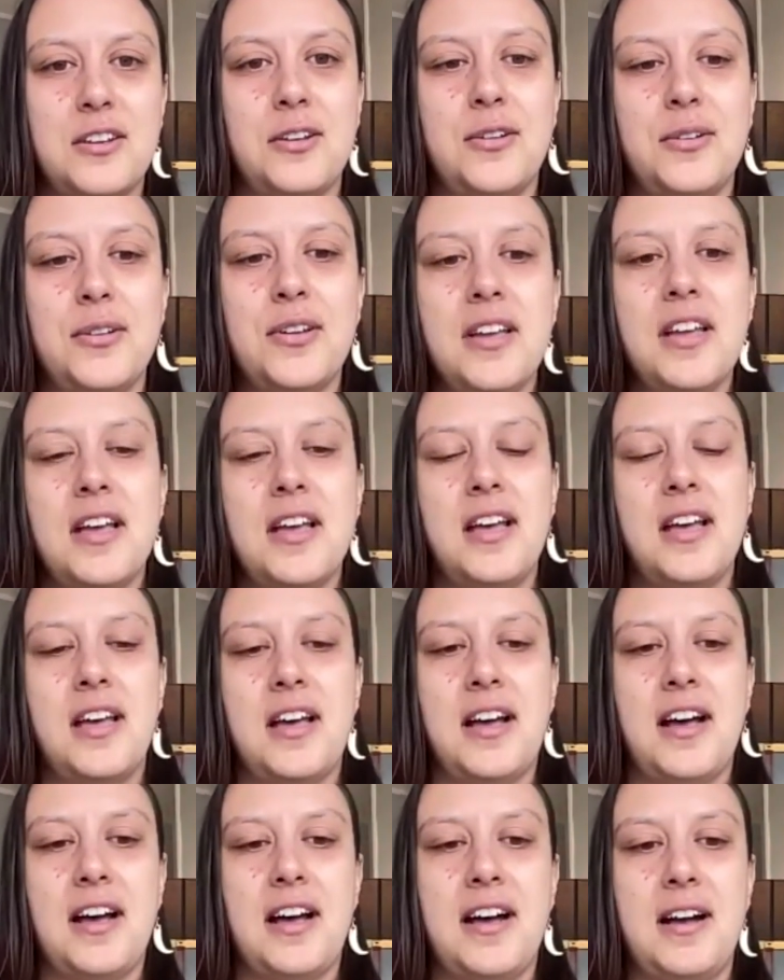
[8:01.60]
So
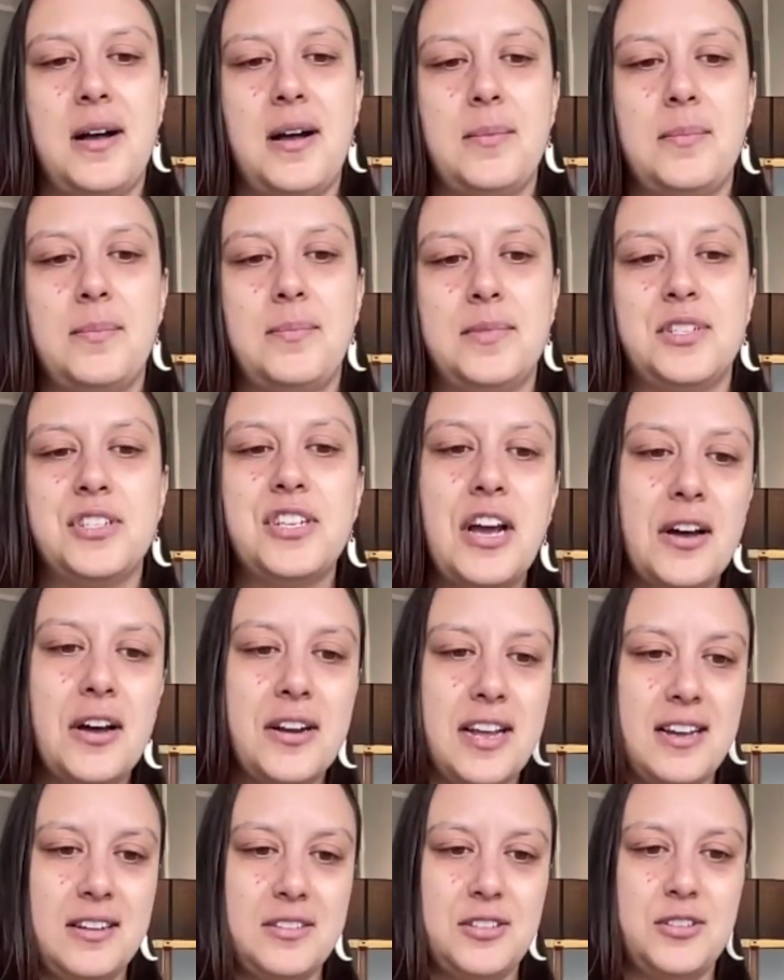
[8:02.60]
um,
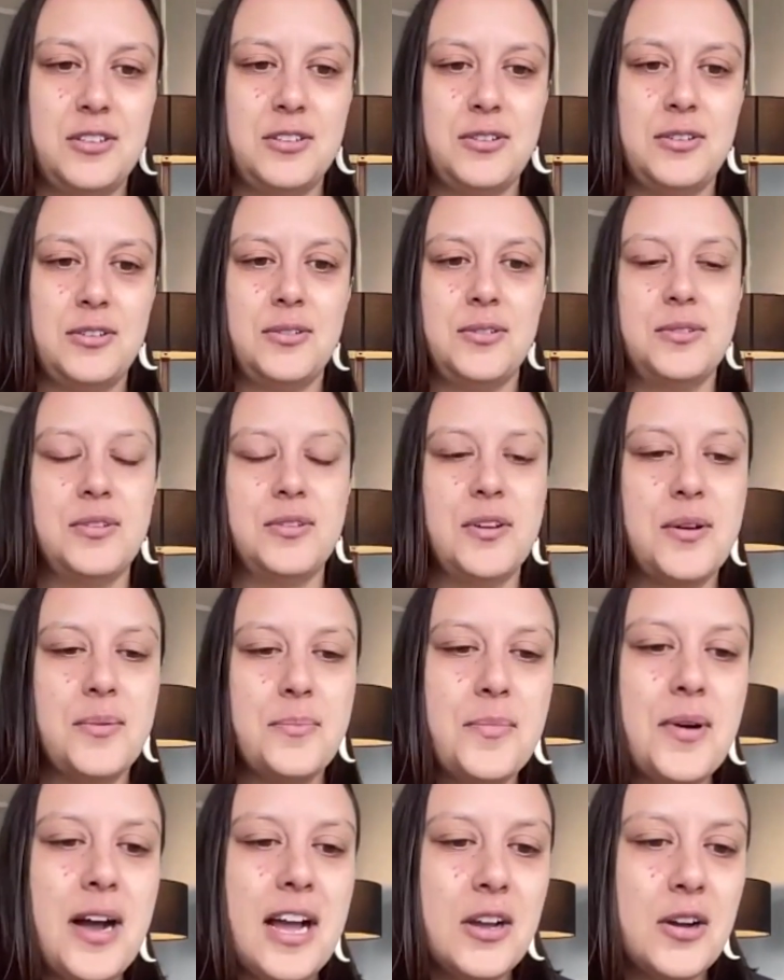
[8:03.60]
shout out to
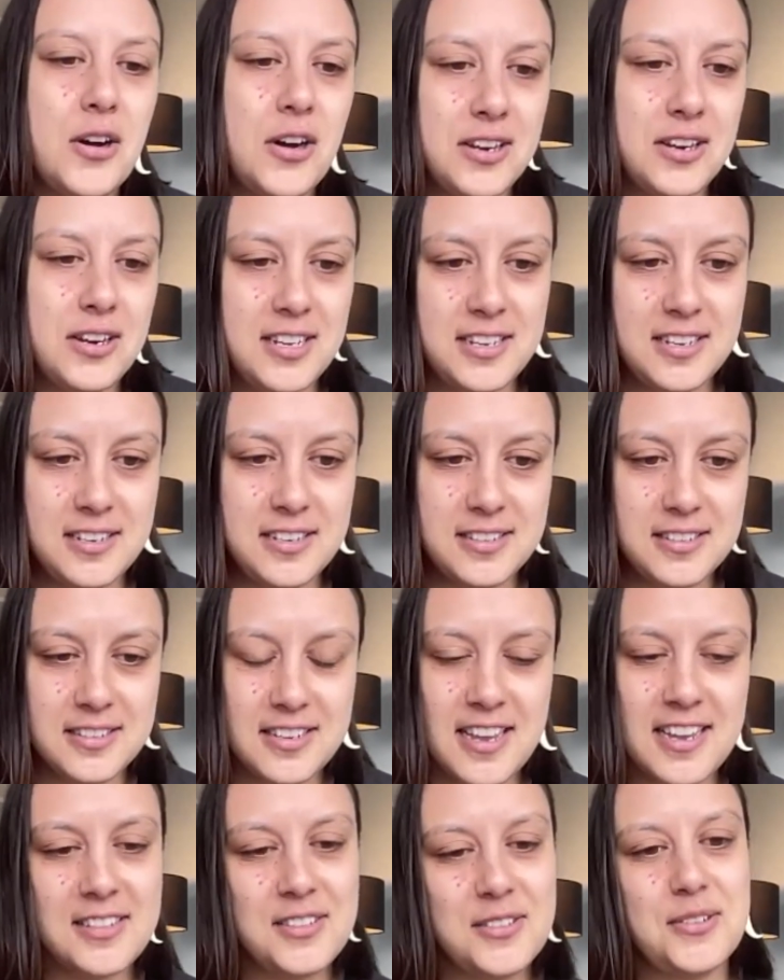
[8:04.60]
my
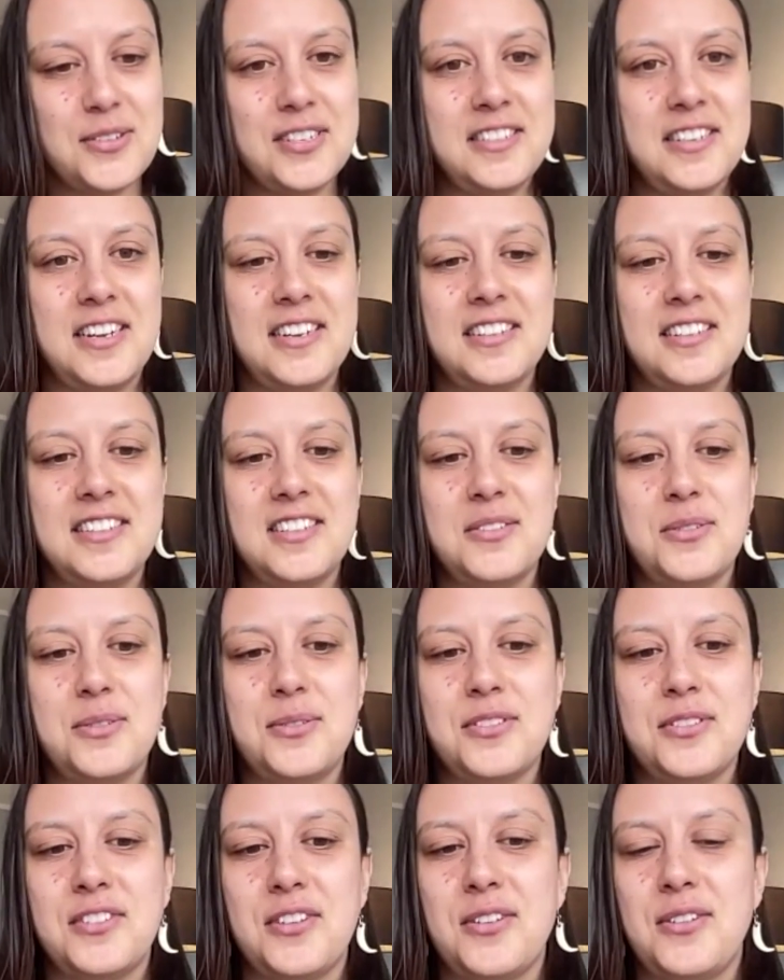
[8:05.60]
colleagues at Toi Tangata
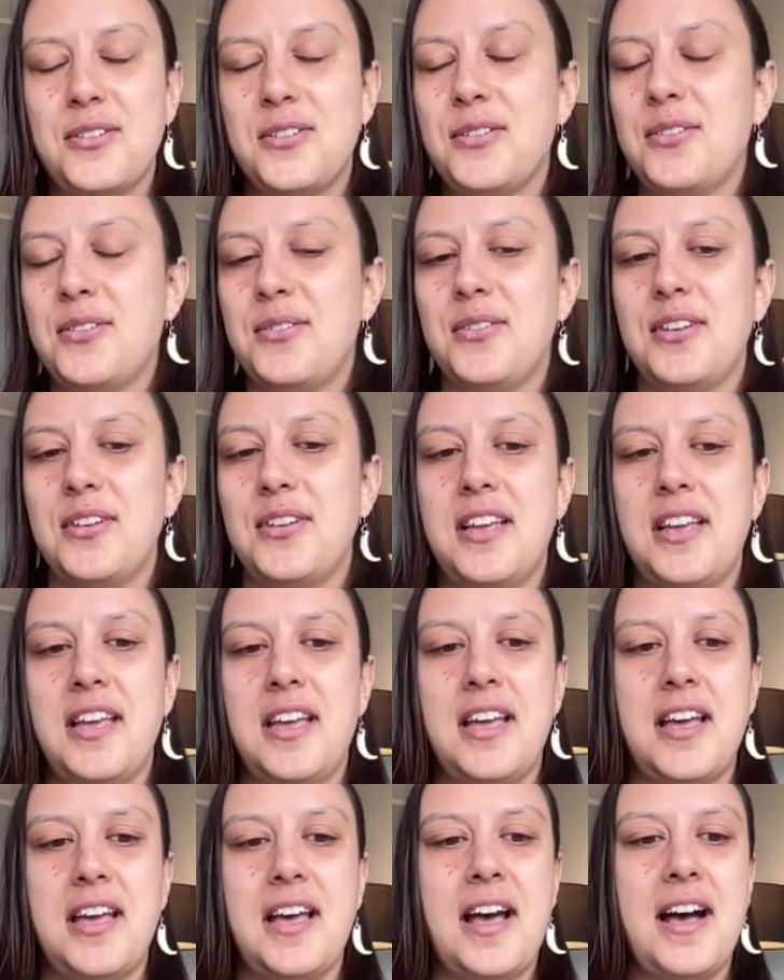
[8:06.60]
also who,
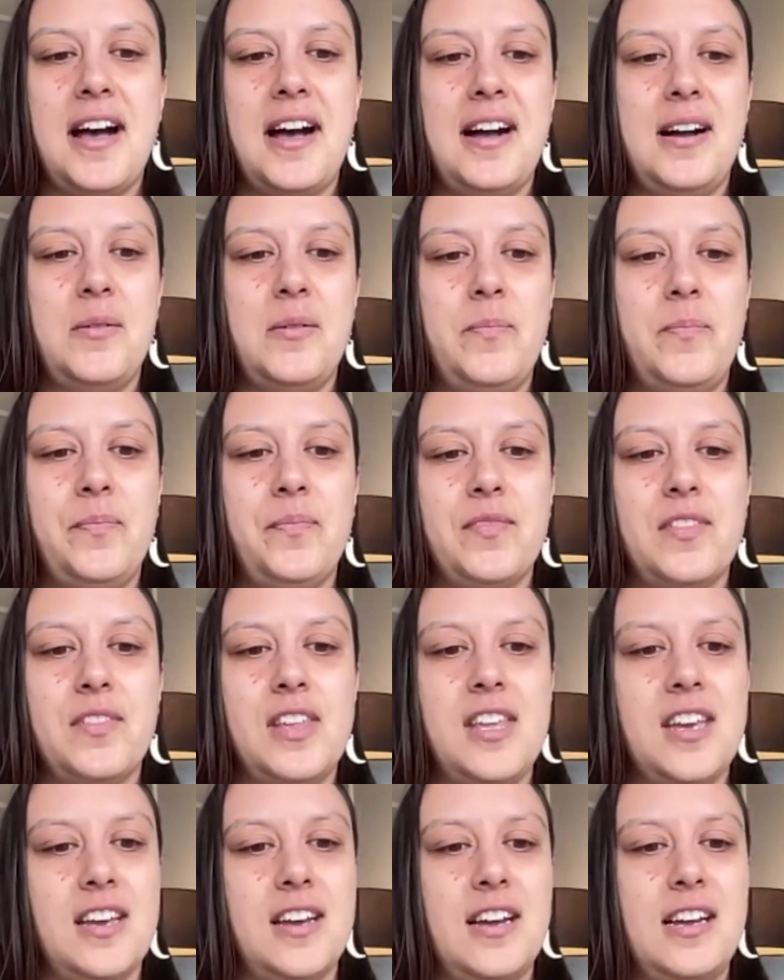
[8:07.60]
um,
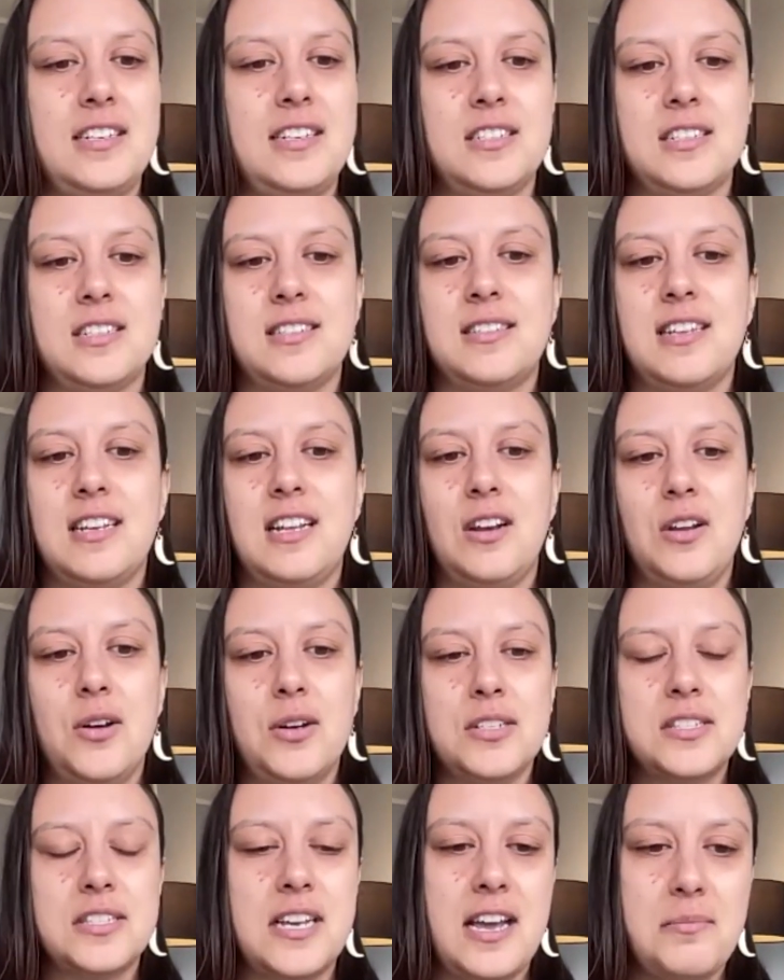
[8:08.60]
yeah, are just
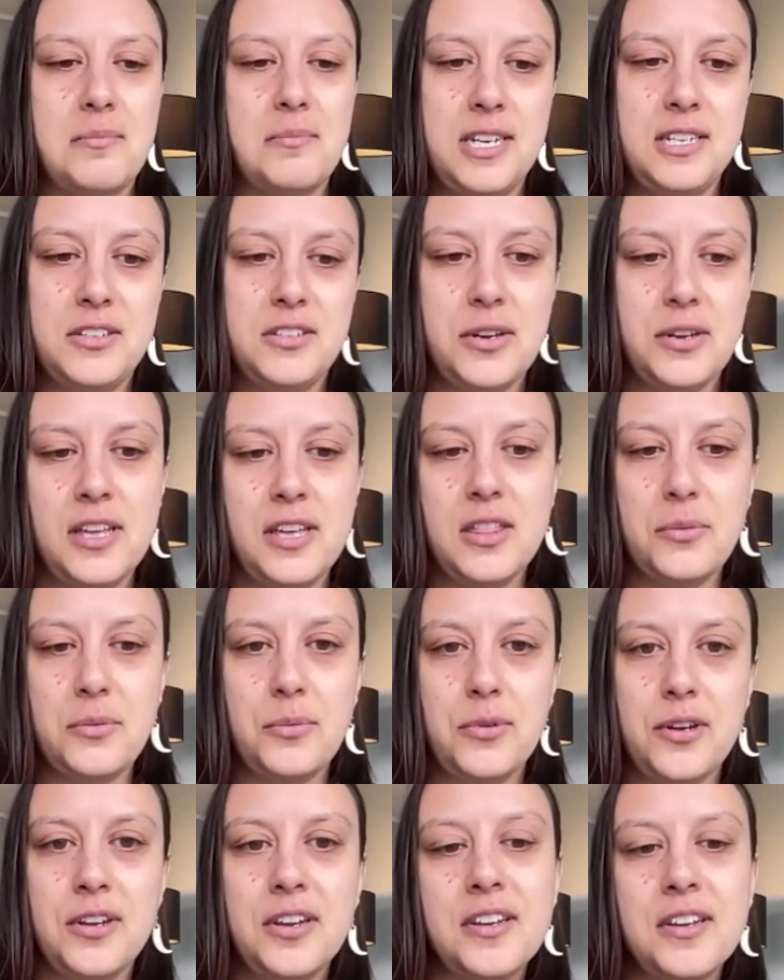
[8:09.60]
alongside me doing the
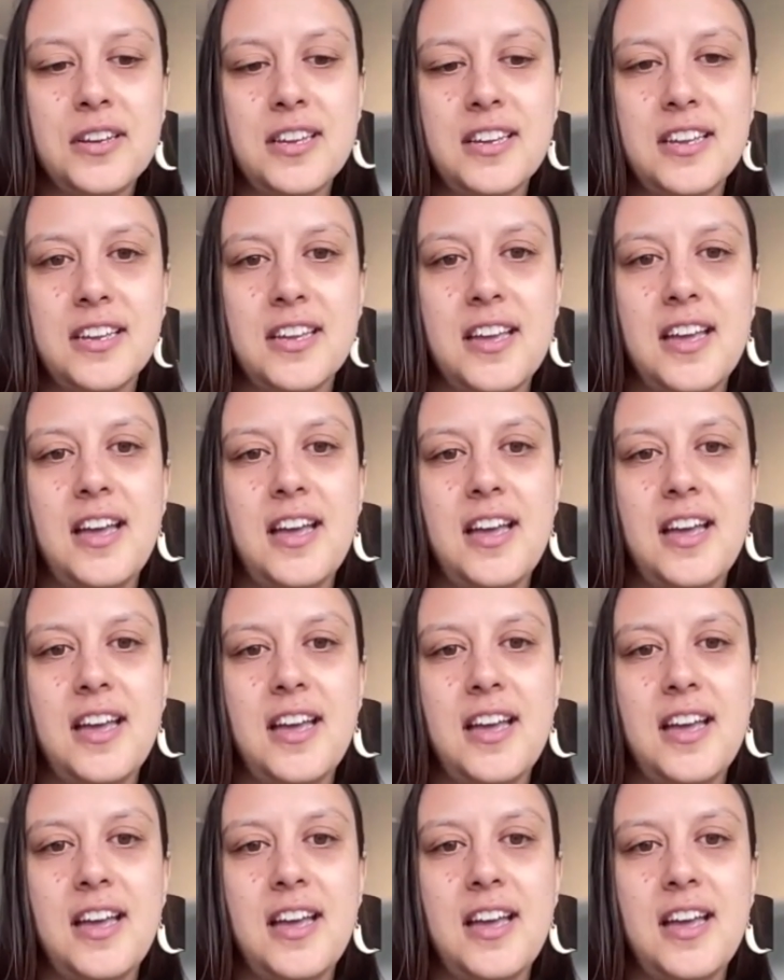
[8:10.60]
work.